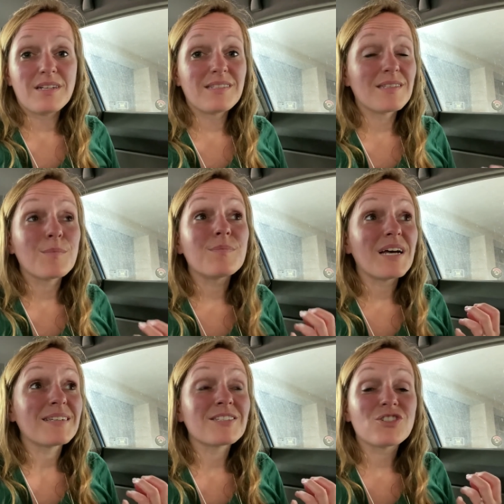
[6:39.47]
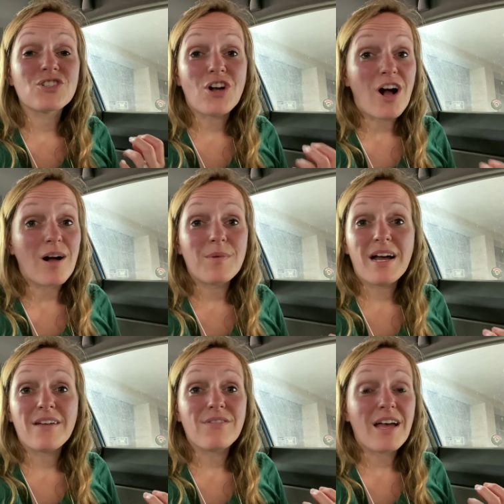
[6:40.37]
It's the best job
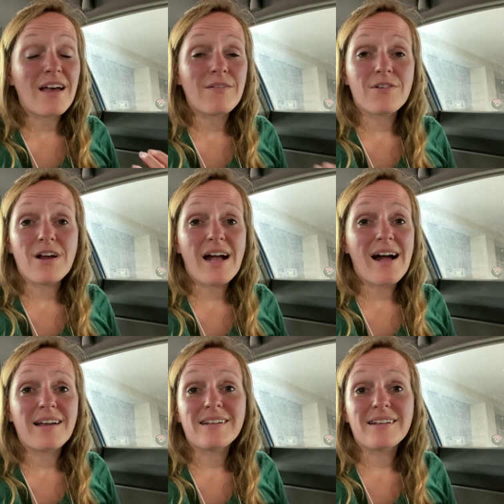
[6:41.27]
I've ever had,